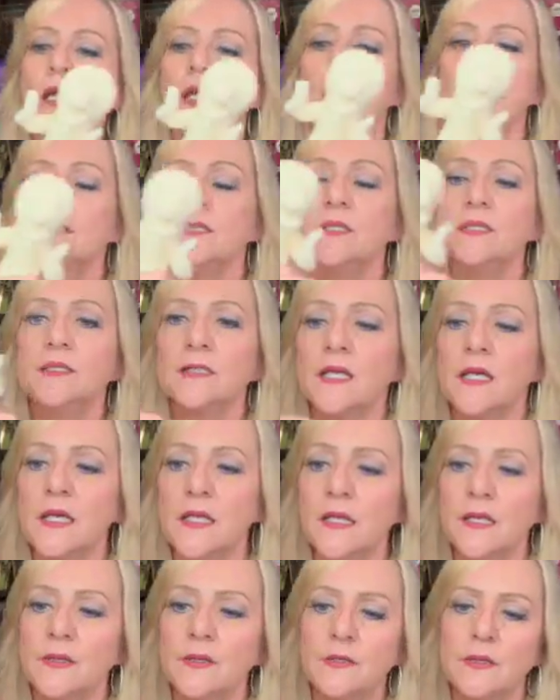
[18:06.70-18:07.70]
And this
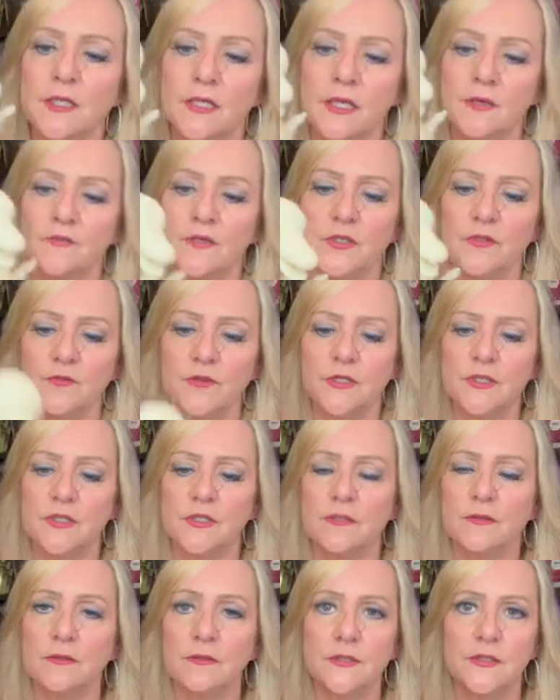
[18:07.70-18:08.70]
guy here, I haven't even
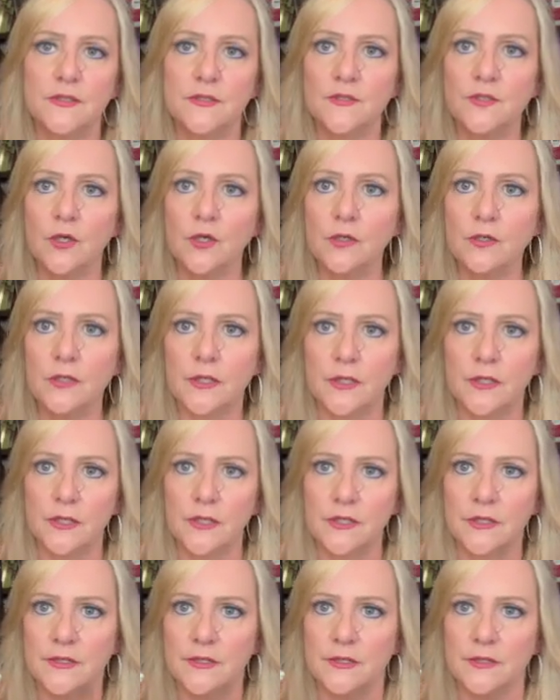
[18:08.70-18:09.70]
started
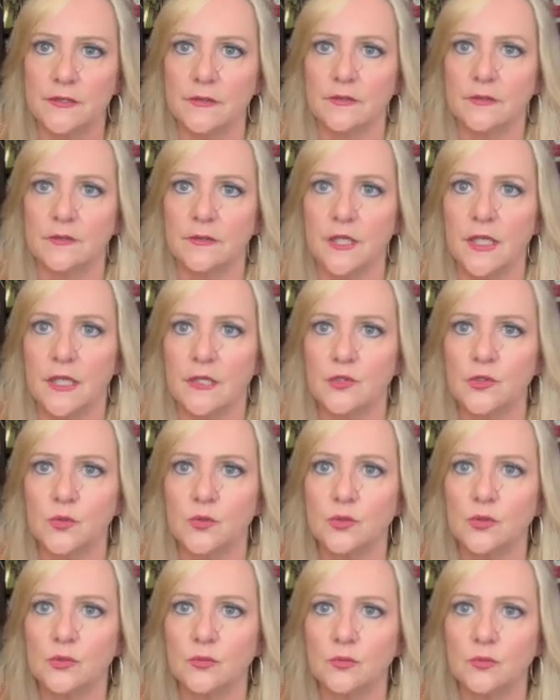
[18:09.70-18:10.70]
his
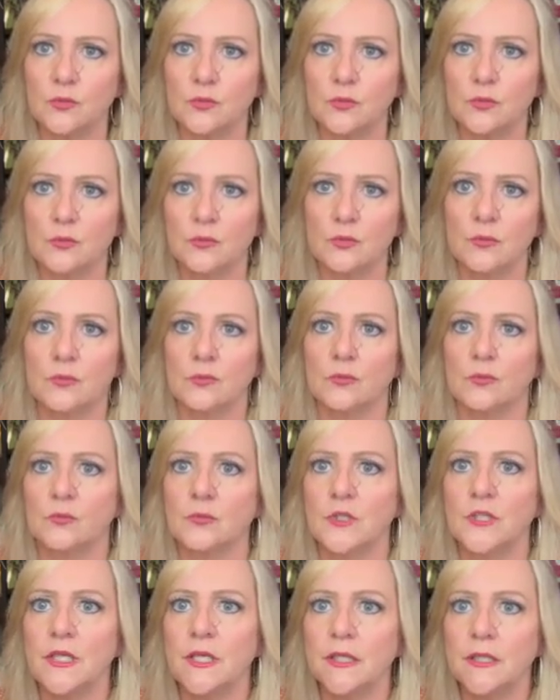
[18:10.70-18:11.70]
actual
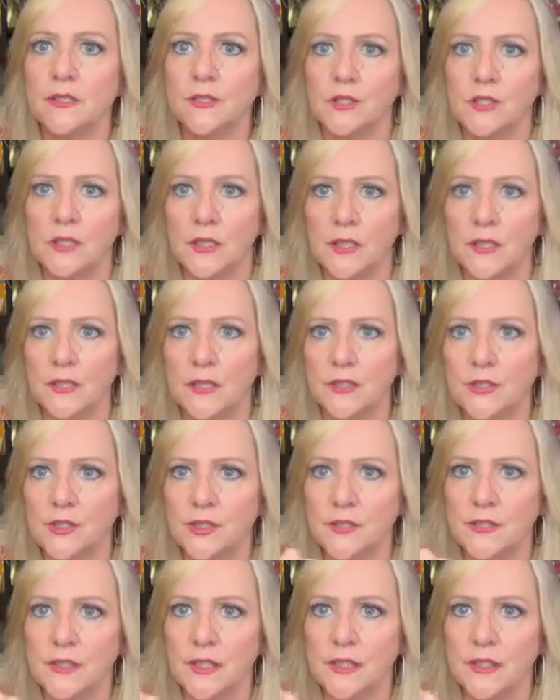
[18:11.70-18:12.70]
legs yet. He
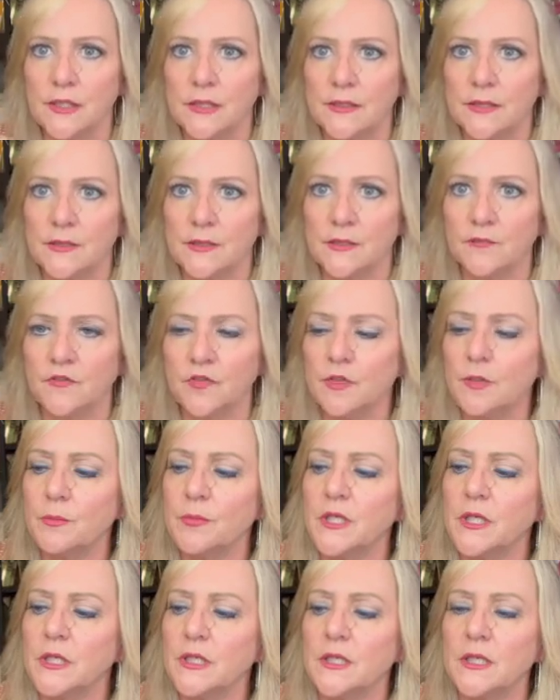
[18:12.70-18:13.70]
just has the very
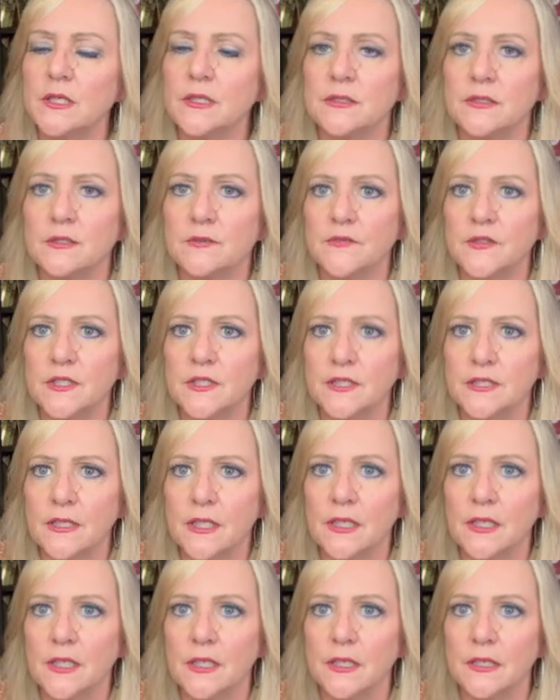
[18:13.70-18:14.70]
beginnings of his
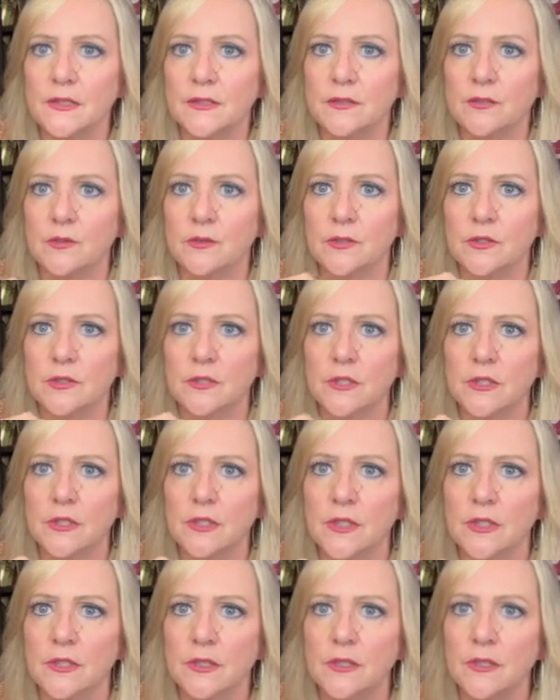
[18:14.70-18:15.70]
thighs going on
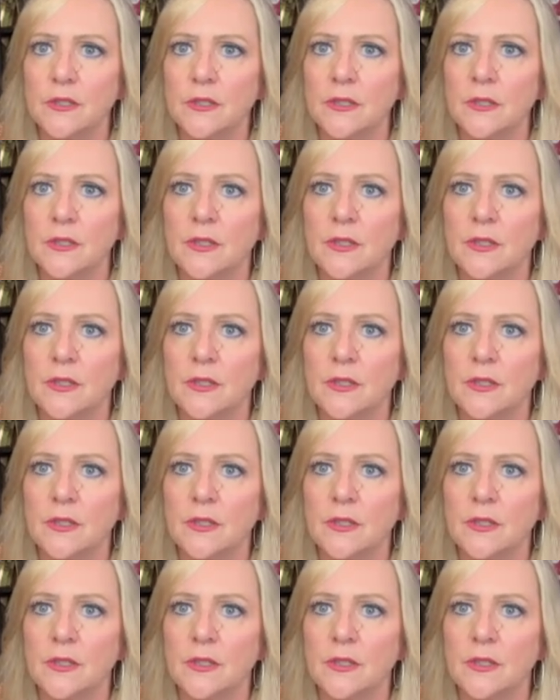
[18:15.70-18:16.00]
here.